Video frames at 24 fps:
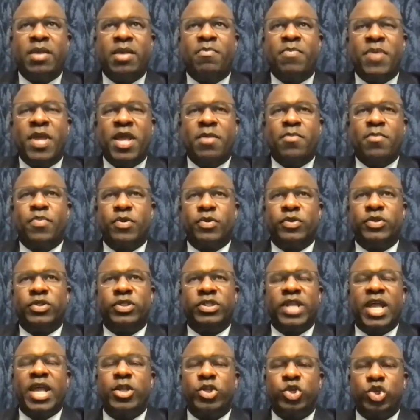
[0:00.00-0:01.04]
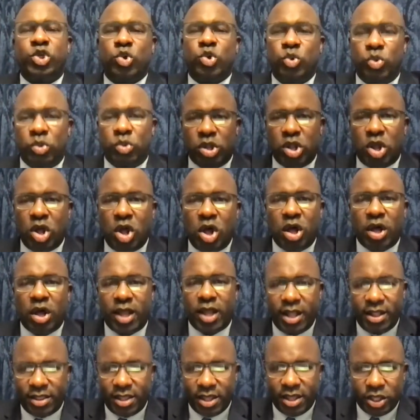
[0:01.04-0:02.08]
people stay too long
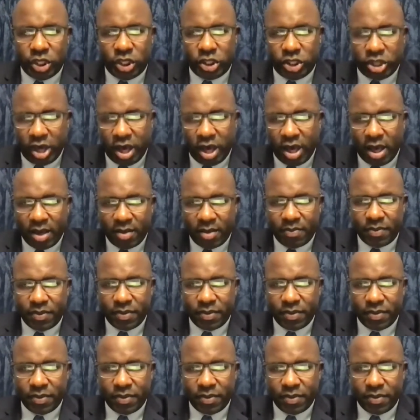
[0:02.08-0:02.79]
in this job.